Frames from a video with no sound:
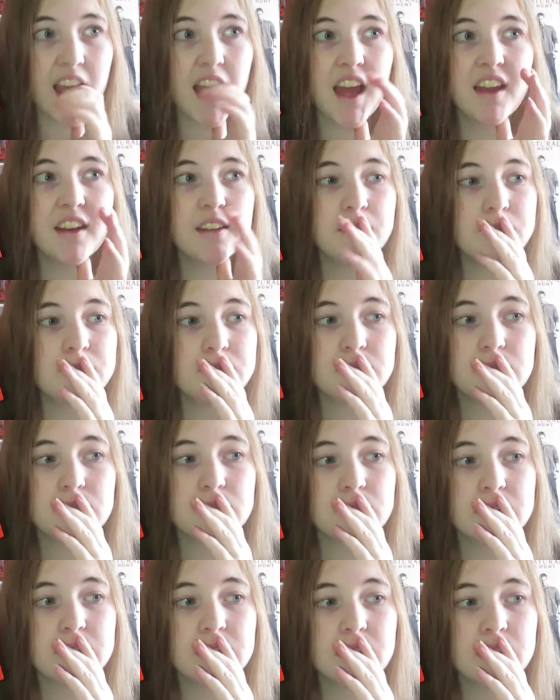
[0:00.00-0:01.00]
And
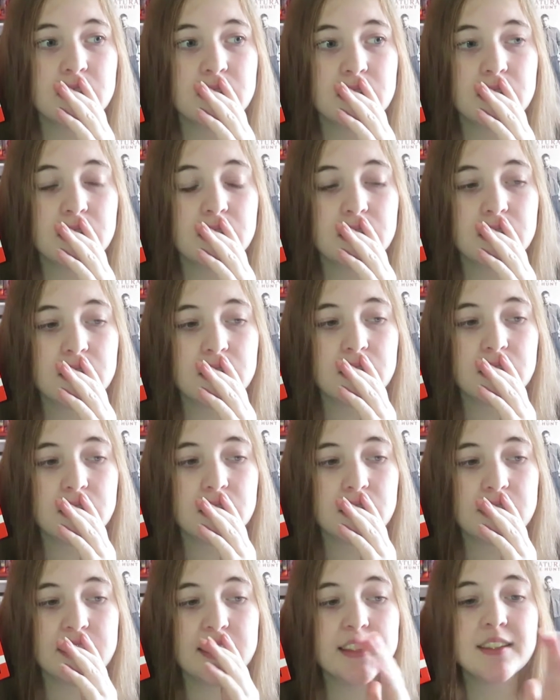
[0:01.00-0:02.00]

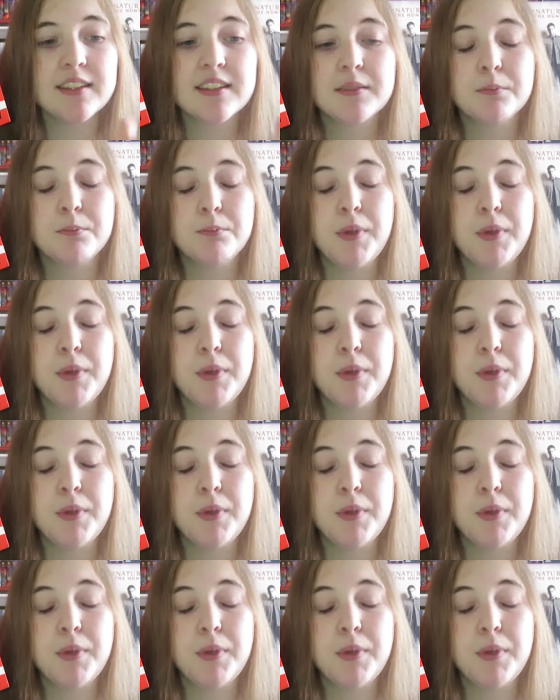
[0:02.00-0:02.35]
this